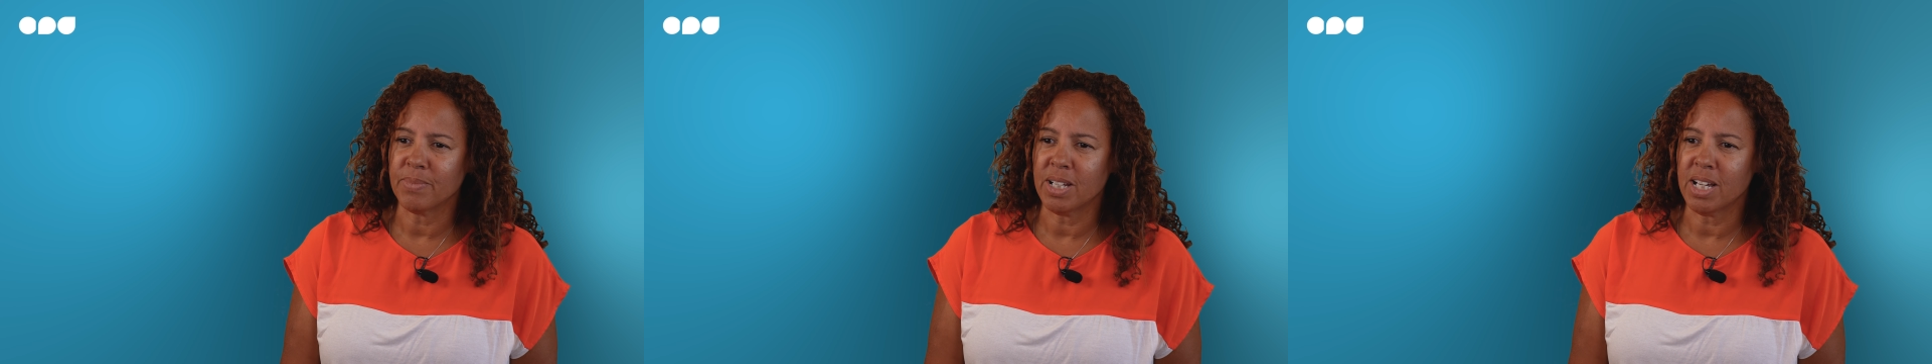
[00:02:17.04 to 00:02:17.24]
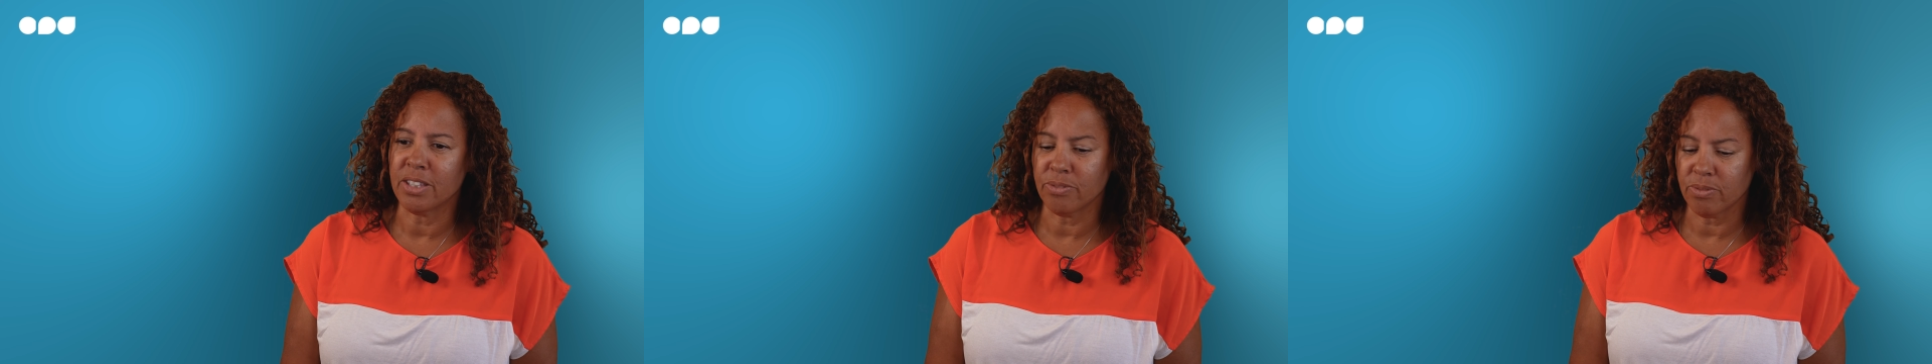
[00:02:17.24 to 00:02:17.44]

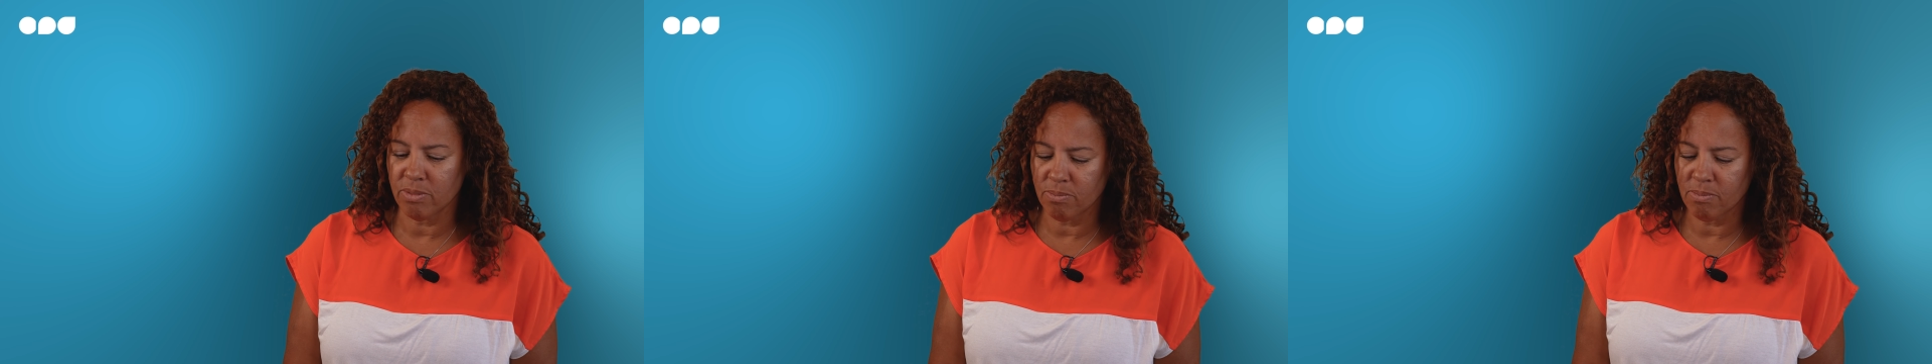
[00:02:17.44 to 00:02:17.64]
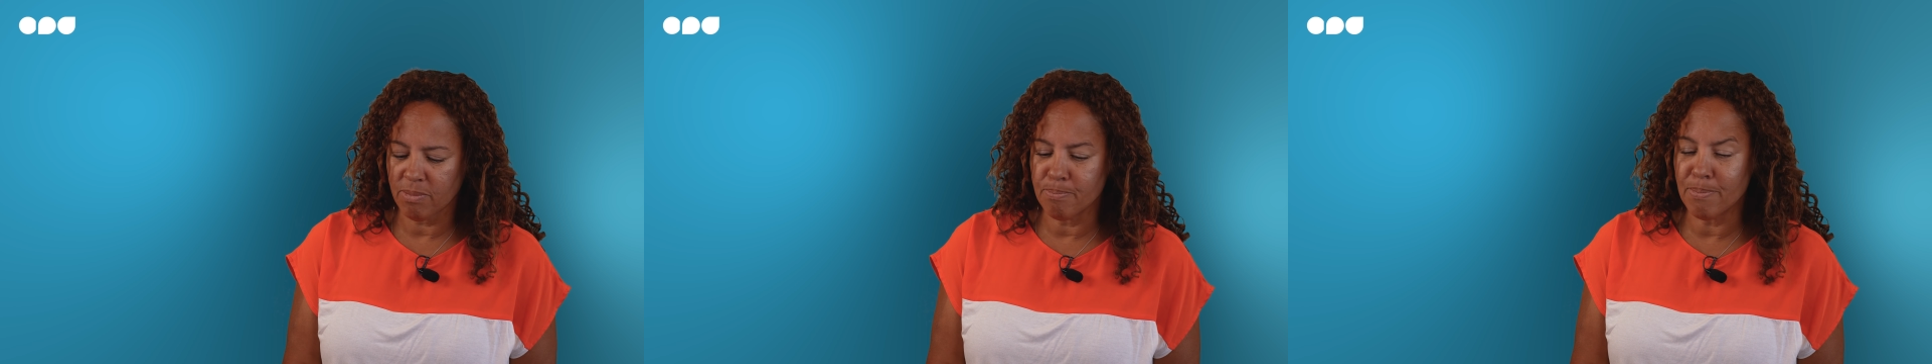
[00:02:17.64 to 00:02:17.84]
And
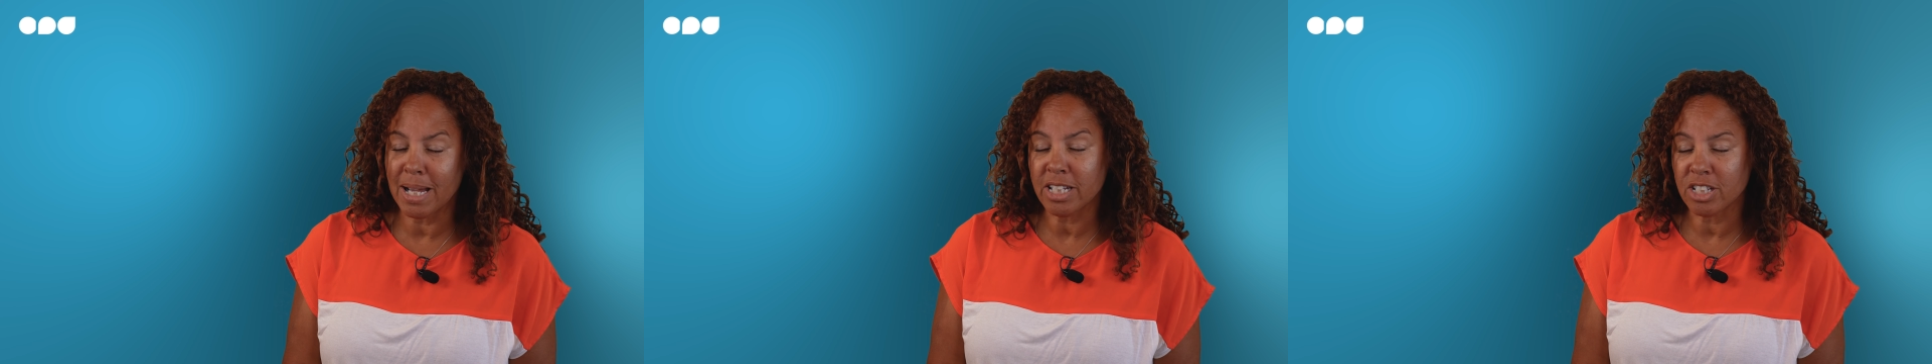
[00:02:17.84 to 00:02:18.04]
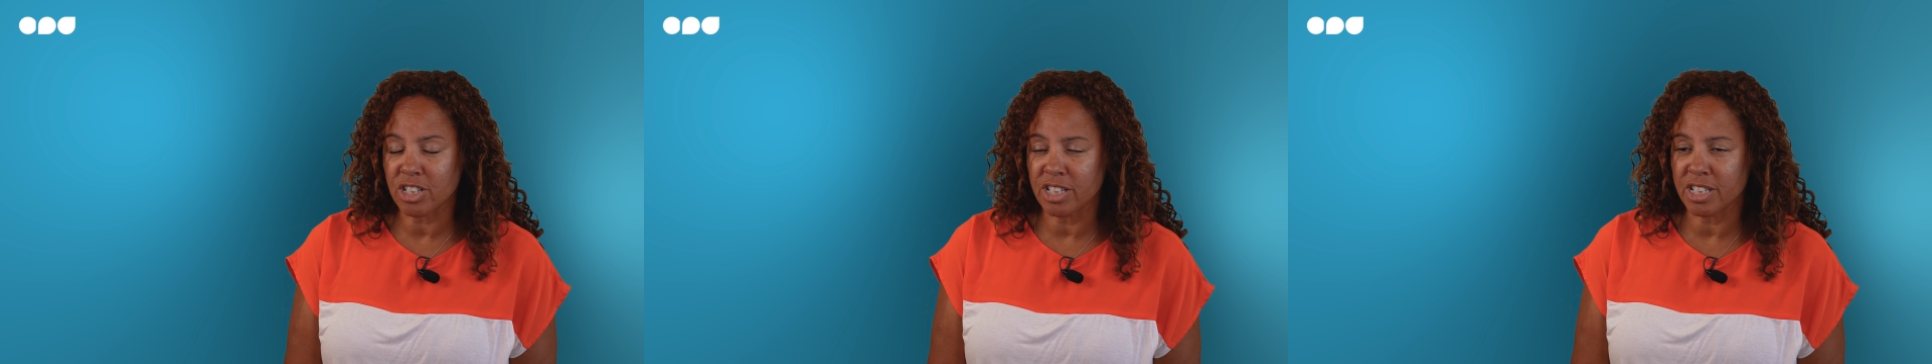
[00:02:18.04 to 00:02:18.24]

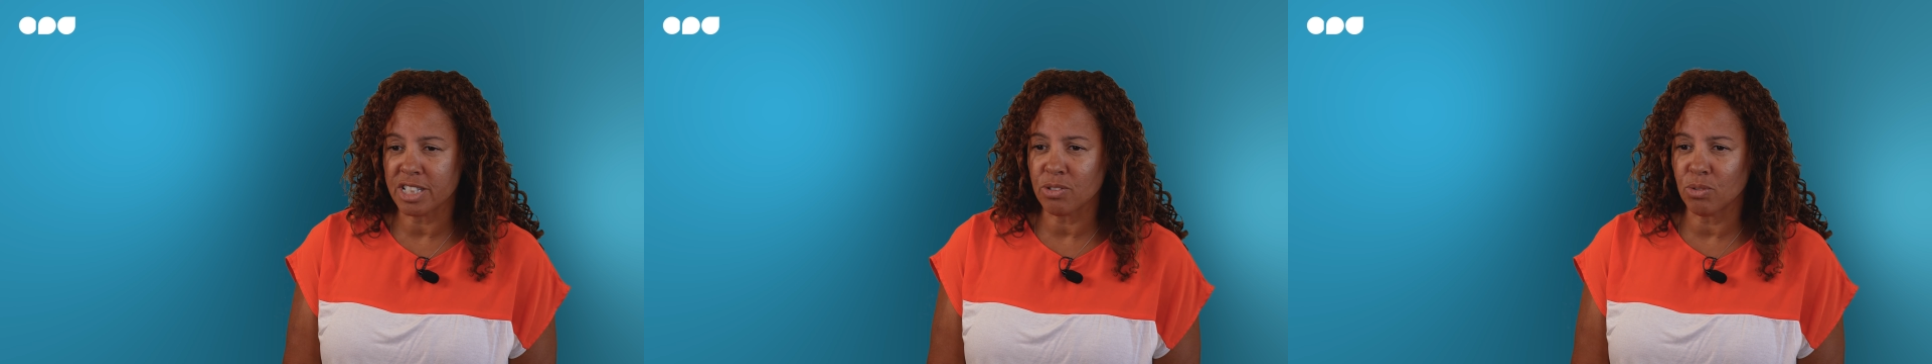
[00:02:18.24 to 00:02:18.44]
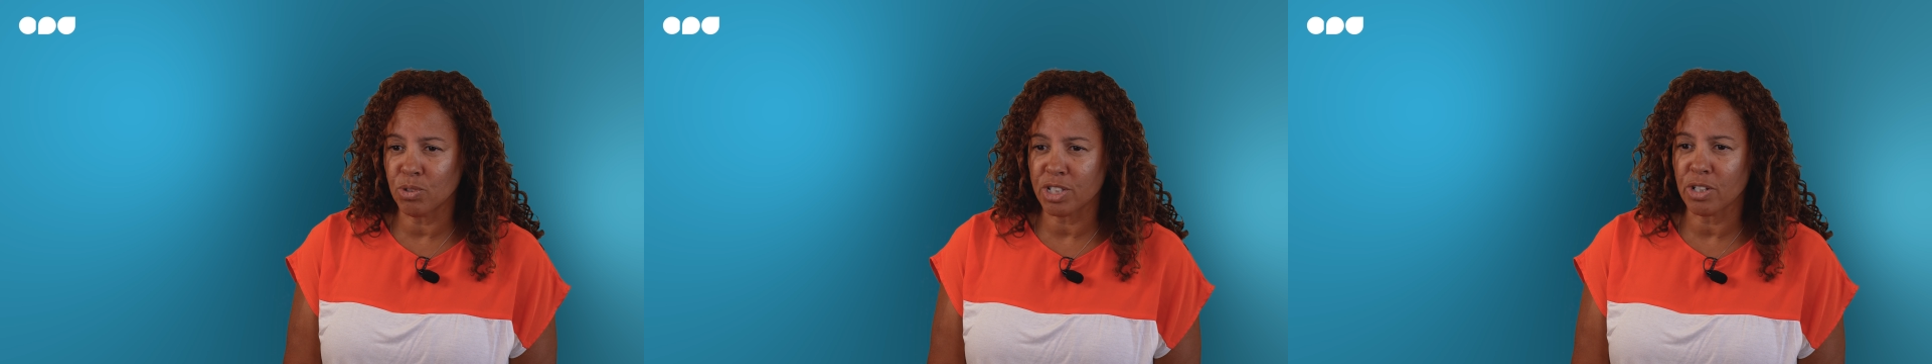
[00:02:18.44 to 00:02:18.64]

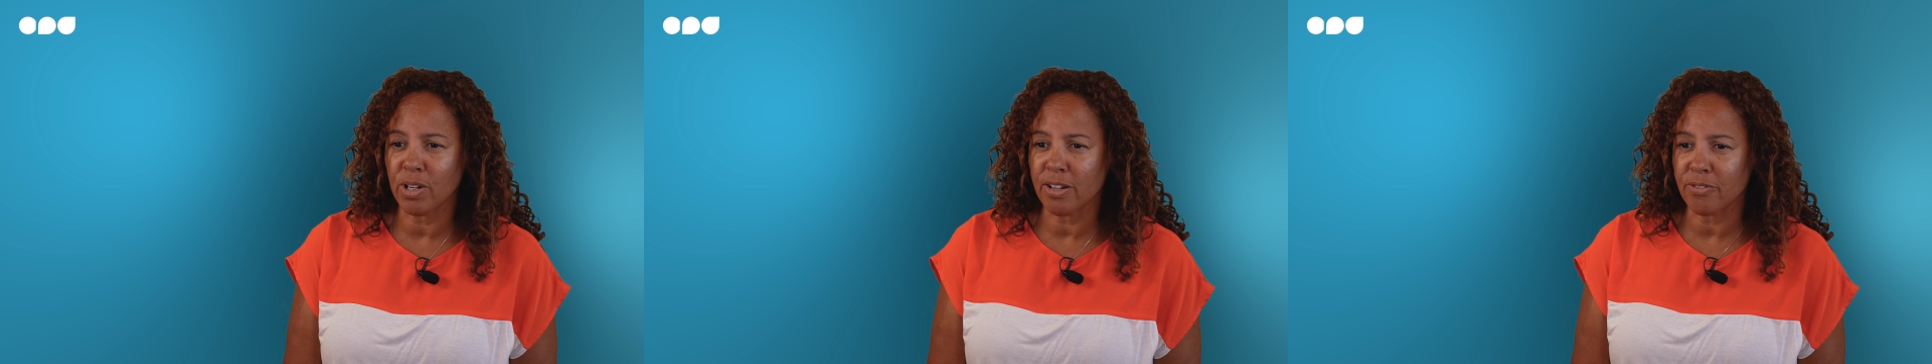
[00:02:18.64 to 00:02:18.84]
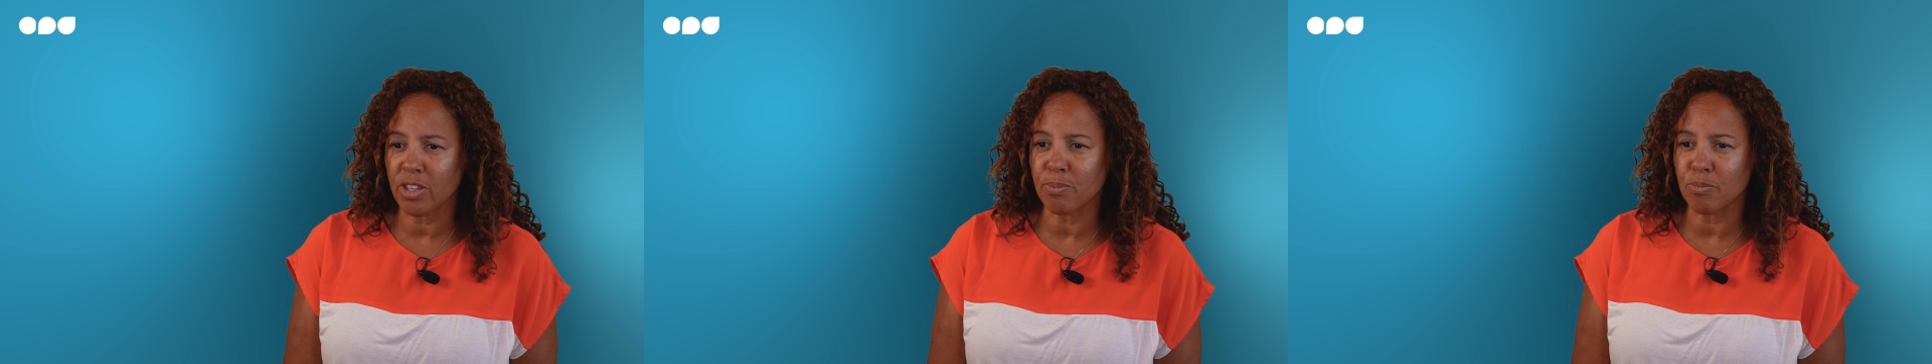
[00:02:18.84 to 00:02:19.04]
managers also
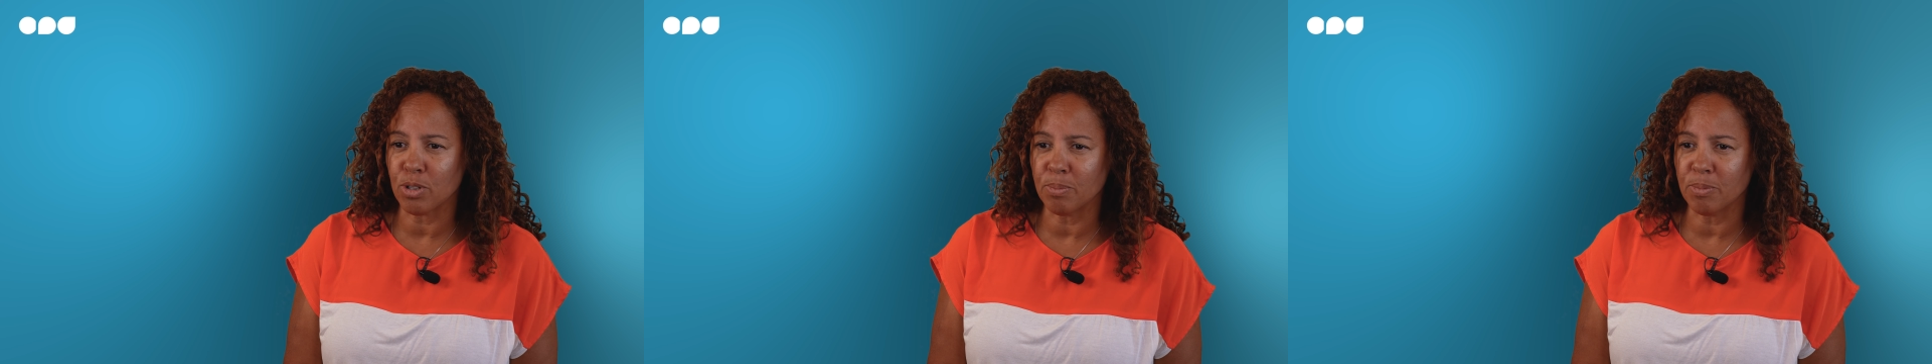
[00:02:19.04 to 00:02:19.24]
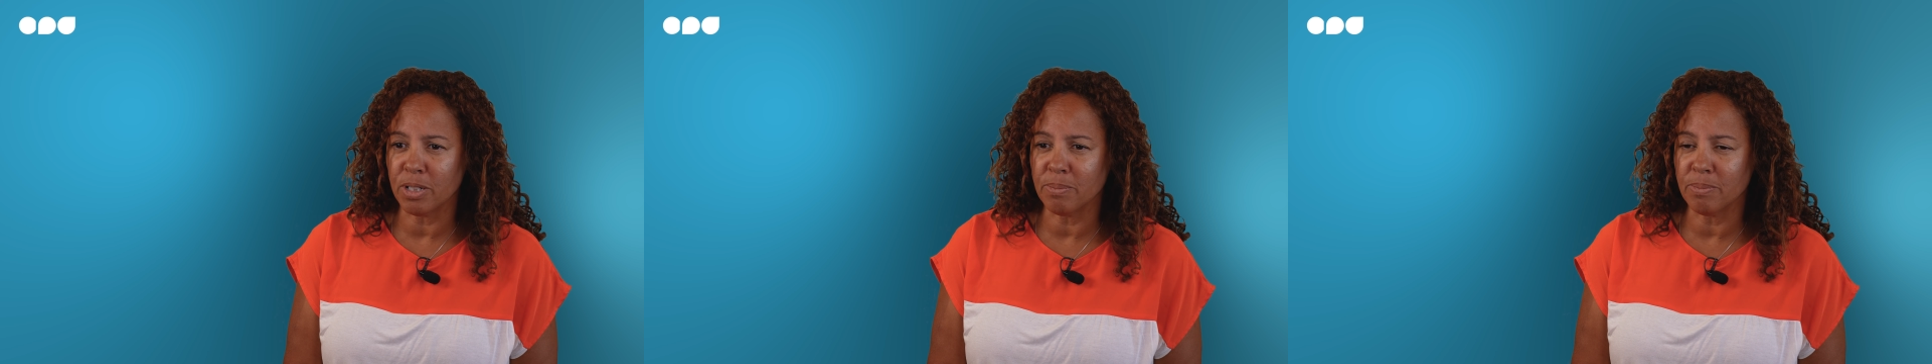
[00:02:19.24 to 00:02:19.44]
have that
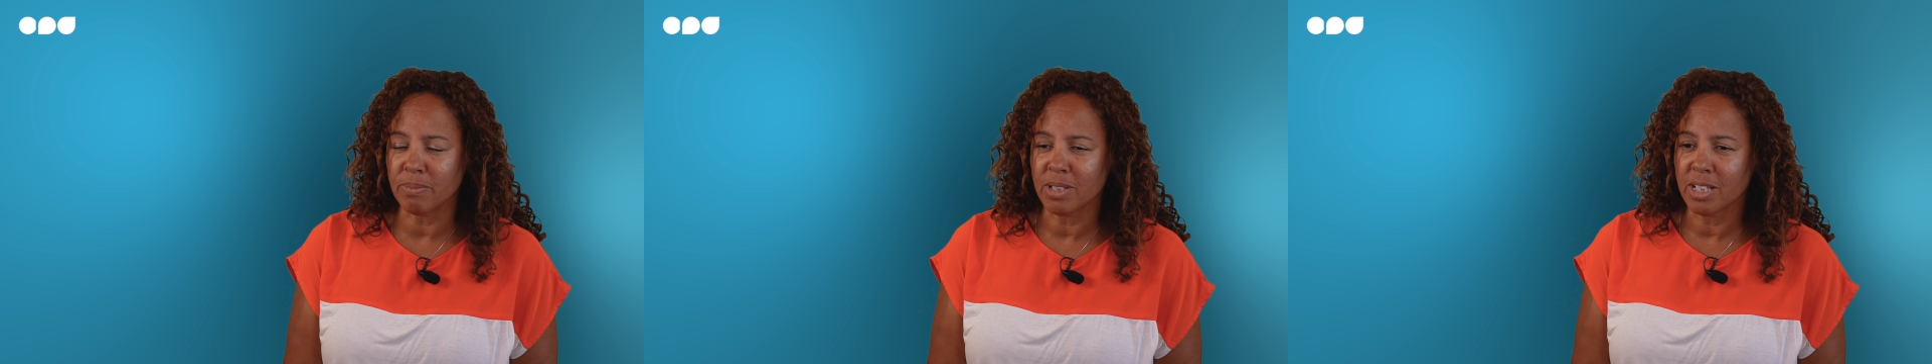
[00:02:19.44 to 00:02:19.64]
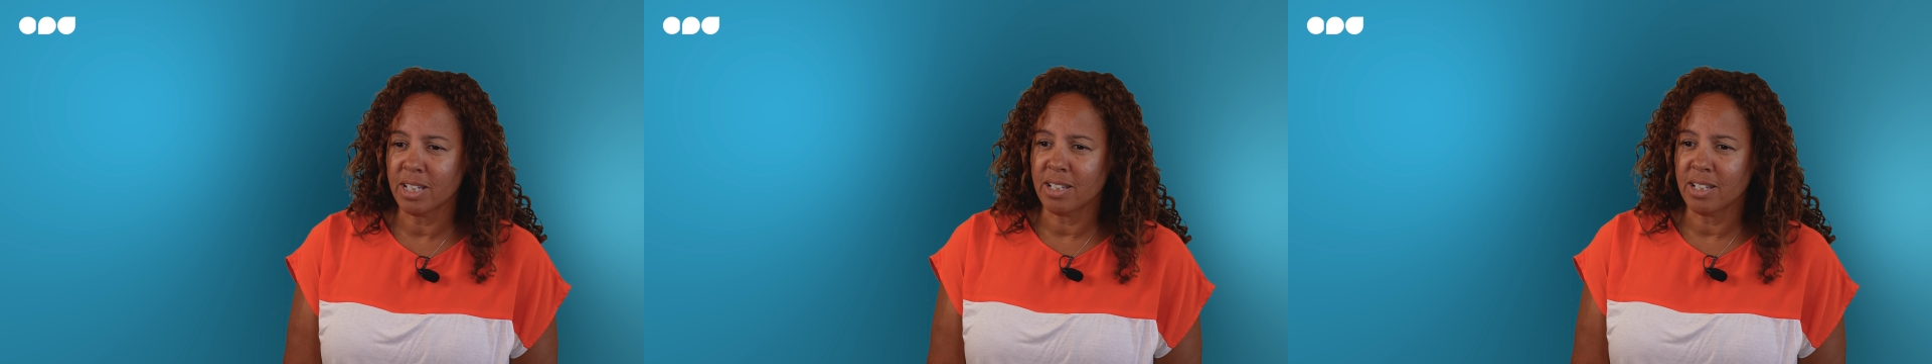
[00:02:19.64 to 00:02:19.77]
problem